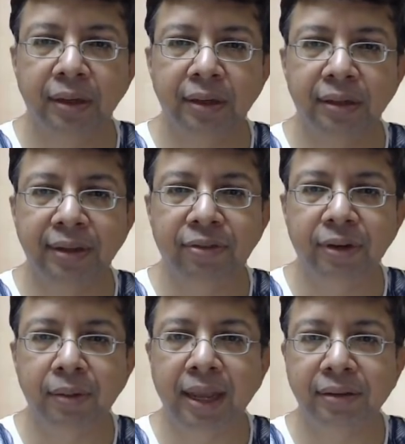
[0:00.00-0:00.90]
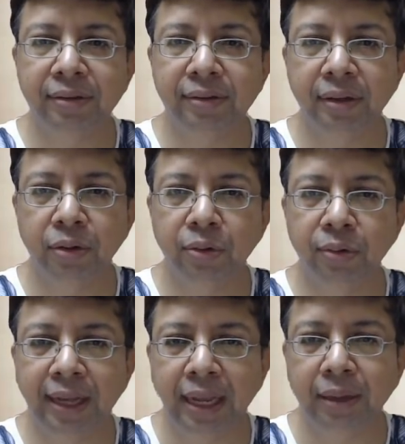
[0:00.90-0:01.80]
central banks
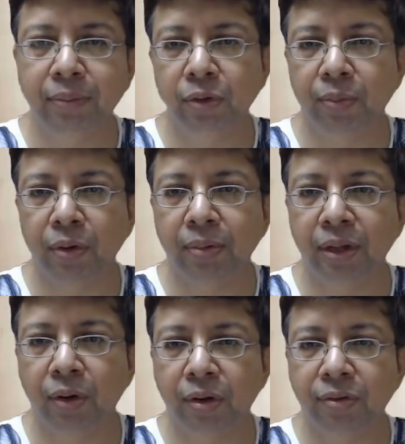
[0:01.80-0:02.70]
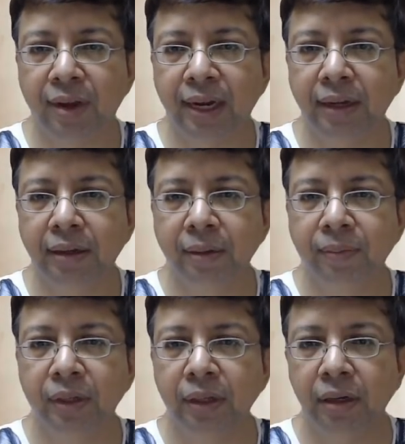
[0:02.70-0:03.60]
over time, you'll probably not find
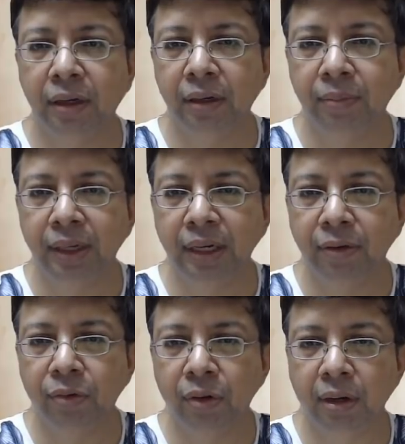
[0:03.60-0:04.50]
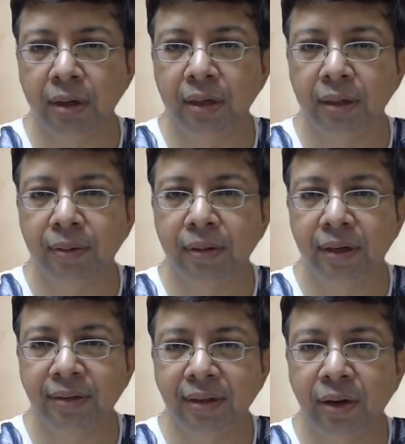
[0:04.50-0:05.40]
a meaningful
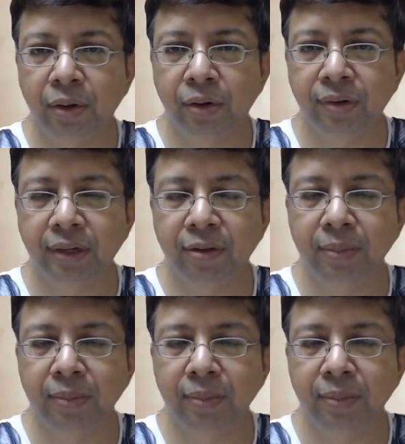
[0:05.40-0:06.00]
result out of it.